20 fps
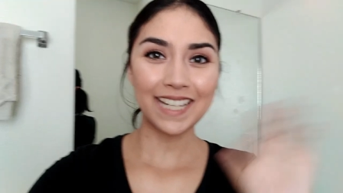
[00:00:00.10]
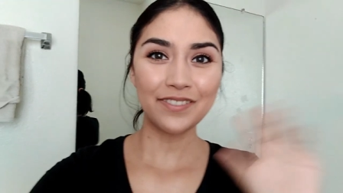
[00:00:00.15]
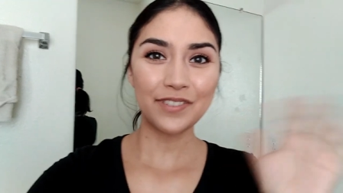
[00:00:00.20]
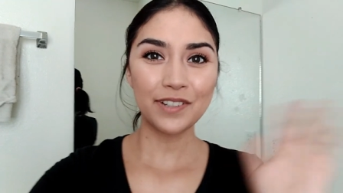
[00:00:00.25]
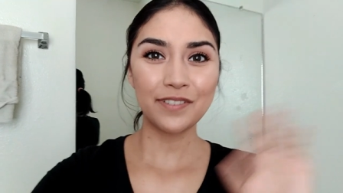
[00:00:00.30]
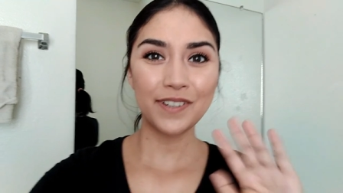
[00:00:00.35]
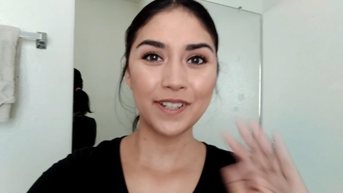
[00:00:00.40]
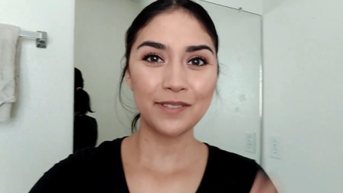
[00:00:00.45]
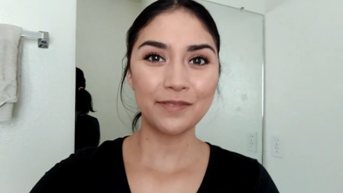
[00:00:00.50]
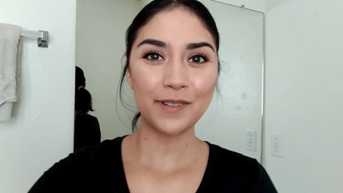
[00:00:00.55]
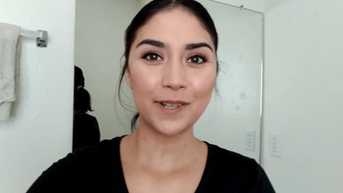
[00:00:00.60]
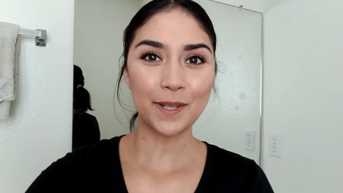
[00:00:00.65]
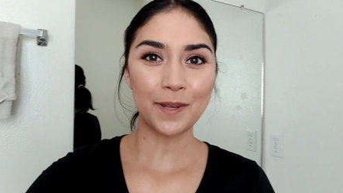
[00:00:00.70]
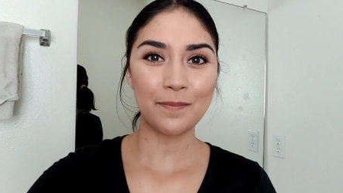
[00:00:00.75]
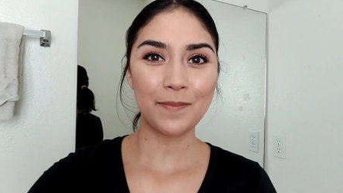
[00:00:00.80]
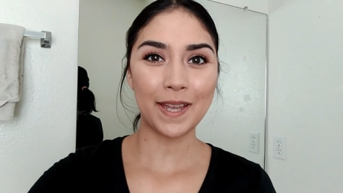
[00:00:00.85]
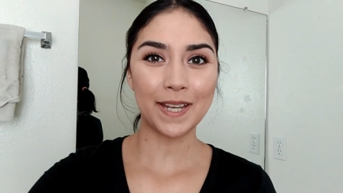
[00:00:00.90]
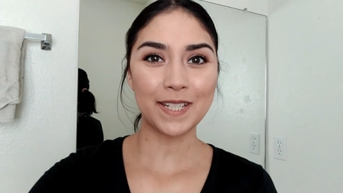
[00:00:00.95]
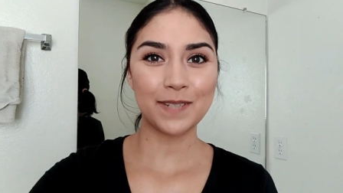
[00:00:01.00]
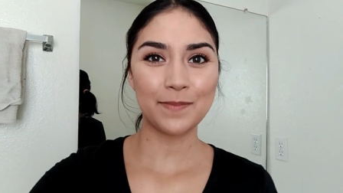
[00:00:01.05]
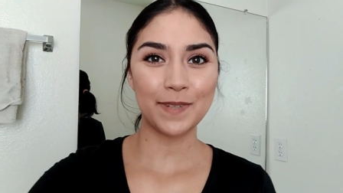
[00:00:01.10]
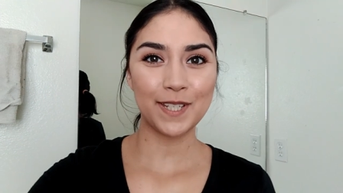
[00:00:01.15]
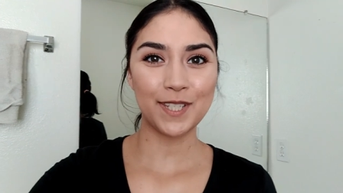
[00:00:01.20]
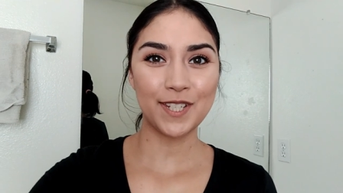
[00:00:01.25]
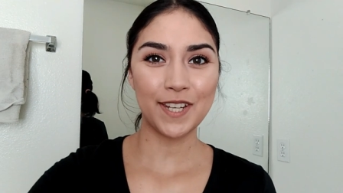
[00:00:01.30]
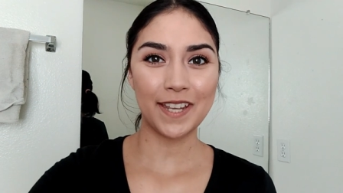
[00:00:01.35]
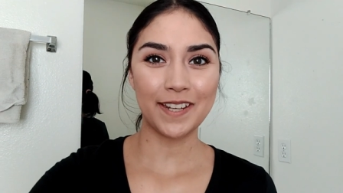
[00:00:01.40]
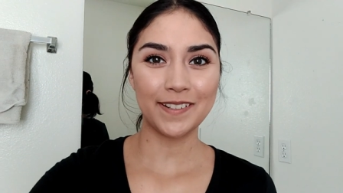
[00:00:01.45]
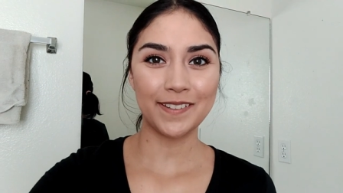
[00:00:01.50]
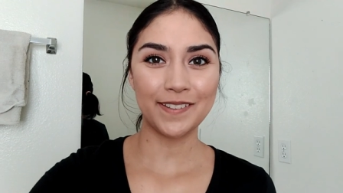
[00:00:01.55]
everyone, welcome back to my
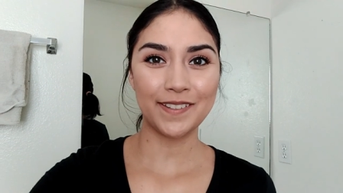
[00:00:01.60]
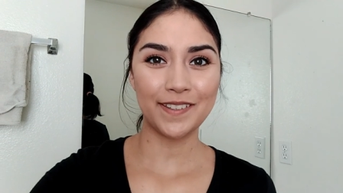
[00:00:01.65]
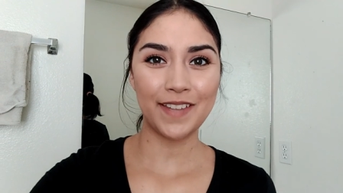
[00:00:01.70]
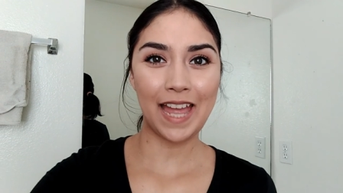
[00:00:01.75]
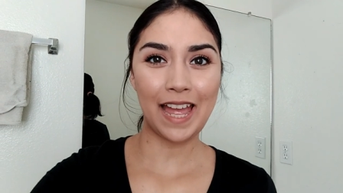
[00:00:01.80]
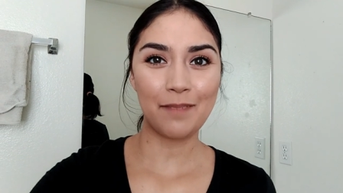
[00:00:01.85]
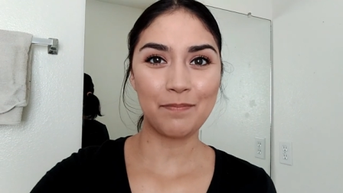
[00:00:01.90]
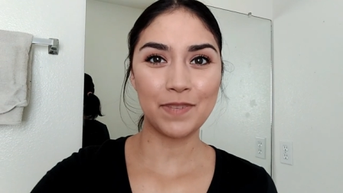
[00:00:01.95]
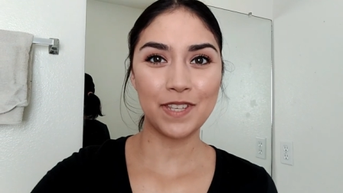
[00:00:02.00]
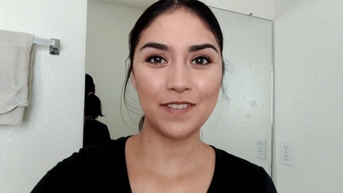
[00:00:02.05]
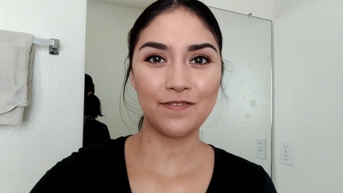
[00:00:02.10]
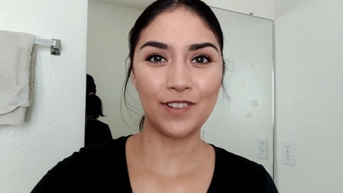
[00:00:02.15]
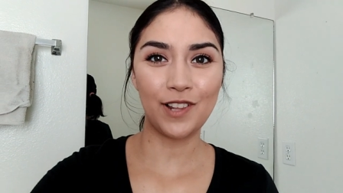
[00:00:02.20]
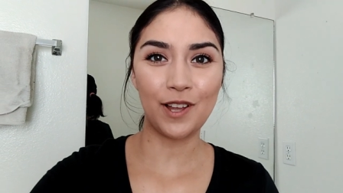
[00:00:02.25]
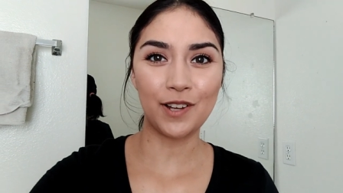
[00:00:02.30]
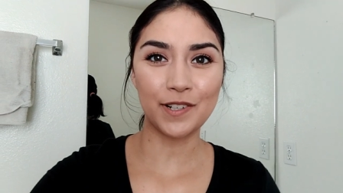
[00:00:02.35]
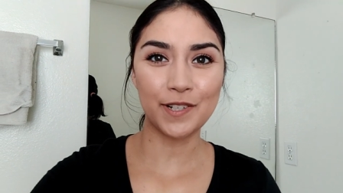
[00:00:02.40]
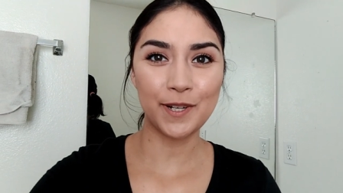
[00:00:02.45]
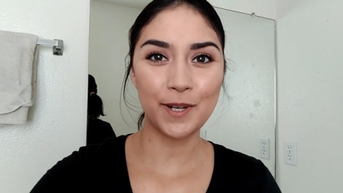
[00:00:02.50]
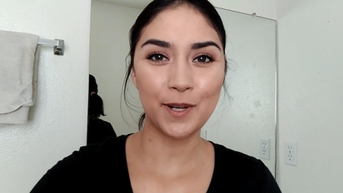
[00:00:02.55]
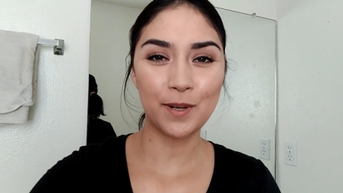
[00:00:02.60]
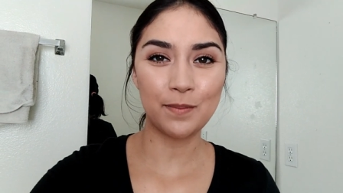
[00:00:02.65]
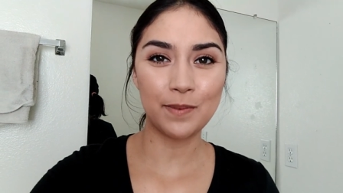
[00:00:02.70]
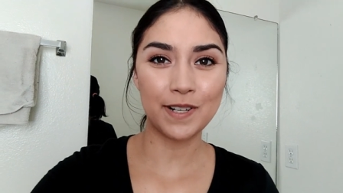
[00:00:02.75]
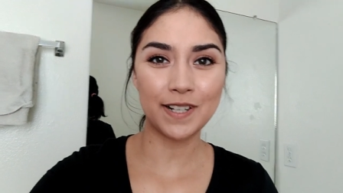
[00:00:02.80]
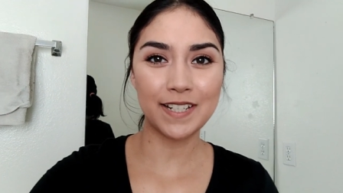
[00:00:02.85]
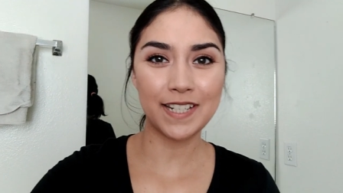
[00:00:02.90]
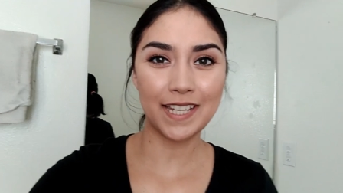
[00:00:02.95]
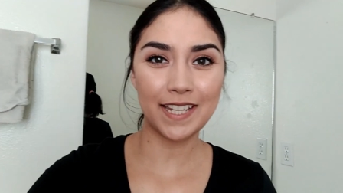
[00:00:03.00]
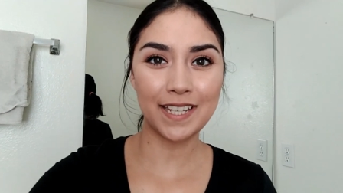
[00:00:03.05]
channel. Happy
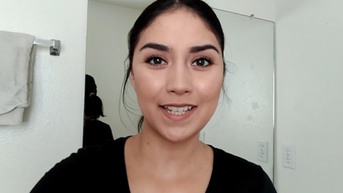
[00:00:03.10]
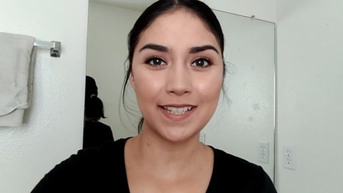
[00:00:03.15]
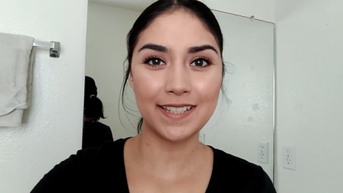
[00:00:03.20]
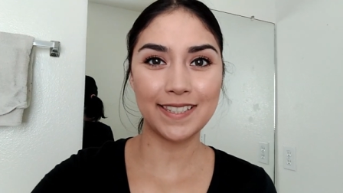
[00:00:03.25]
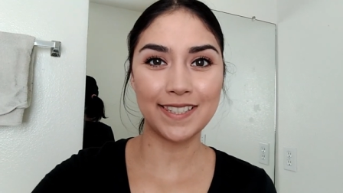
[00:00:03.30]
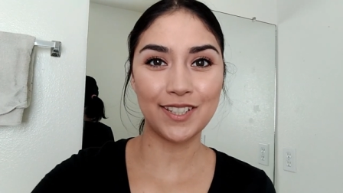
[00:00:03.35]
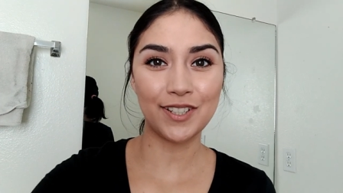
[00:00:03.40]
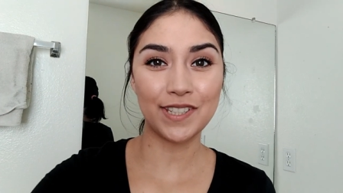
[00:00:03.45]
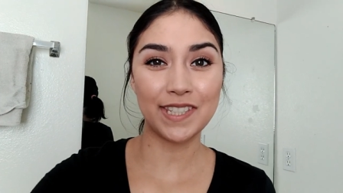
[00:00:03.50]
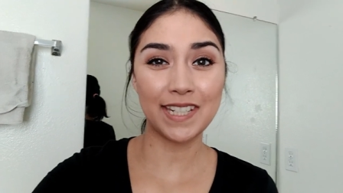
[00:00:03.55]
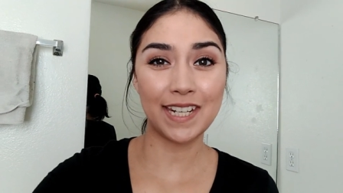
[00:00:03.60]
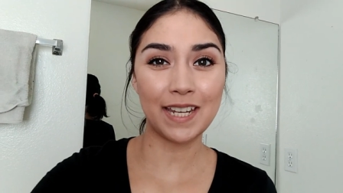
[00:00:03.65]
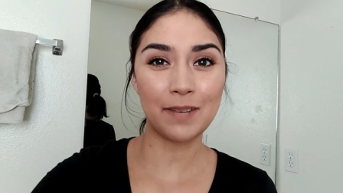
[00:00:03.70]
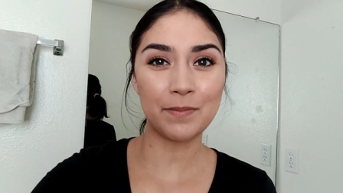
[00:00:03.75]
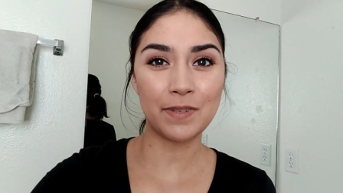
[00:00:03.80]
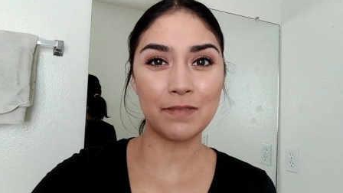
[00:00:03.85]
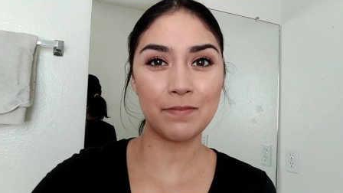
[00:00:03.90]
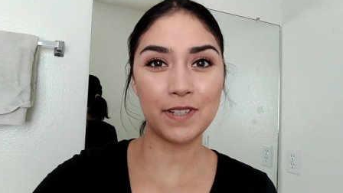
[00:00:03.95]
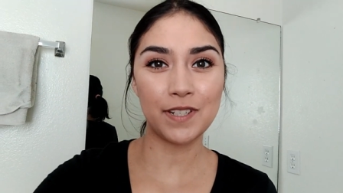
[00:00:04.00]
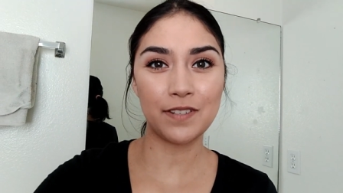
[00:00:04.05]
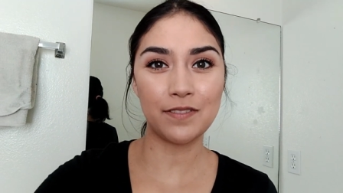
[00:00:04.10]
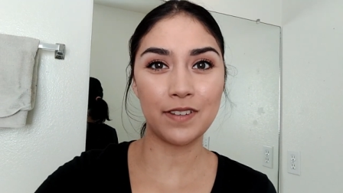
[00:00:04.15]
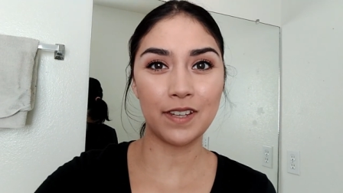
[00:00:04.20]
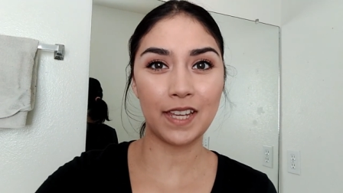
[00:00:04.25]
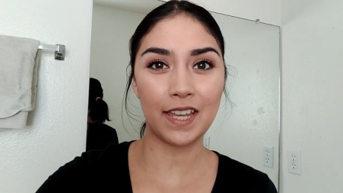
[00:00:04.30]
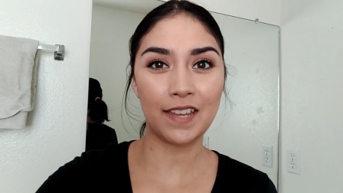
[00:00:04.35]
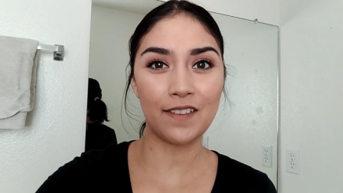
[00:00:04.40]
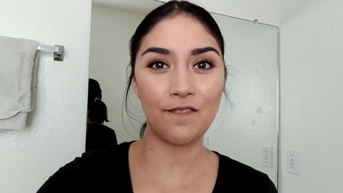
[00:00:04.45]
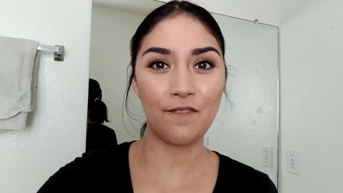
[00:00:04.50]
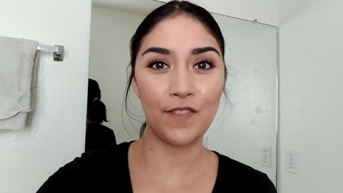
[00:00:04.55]
Vlogtober day. So today I'm going to be doing
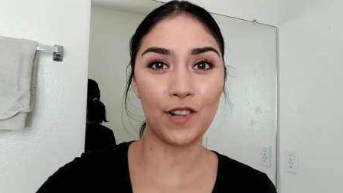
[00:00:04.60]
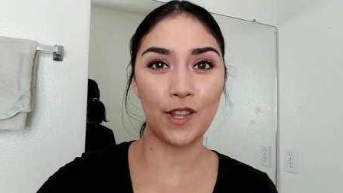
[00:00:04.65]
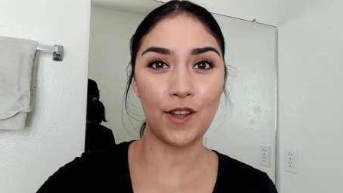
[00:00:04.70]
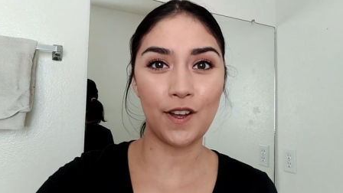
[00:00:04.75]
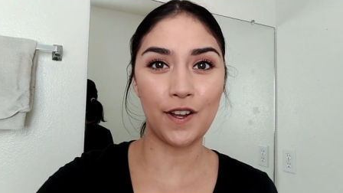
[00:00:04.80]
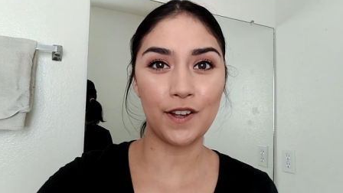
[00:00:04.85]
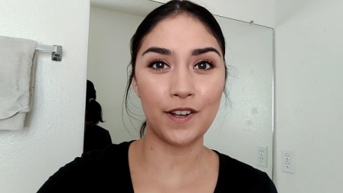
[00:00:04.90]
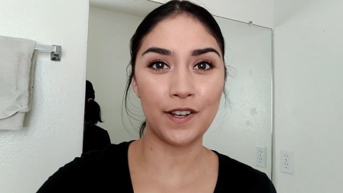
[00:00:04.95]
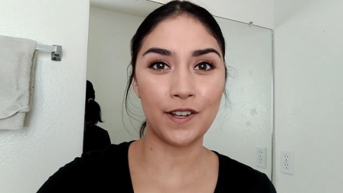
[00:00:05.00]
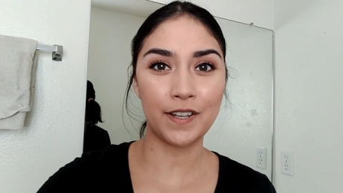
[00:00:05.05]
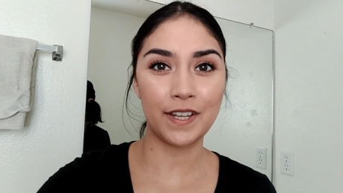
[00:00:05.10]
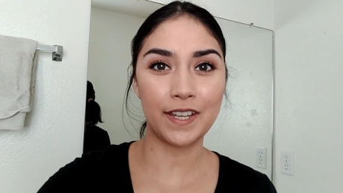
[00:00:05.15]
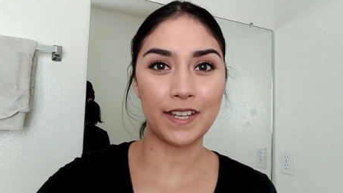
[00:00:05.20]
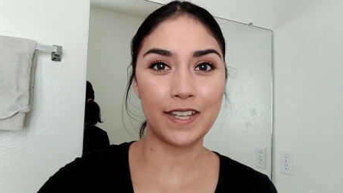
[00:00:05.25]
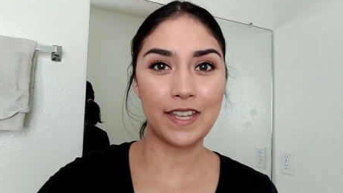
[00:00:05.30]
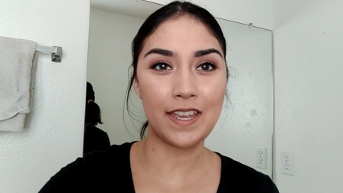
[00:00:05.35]
a vlog.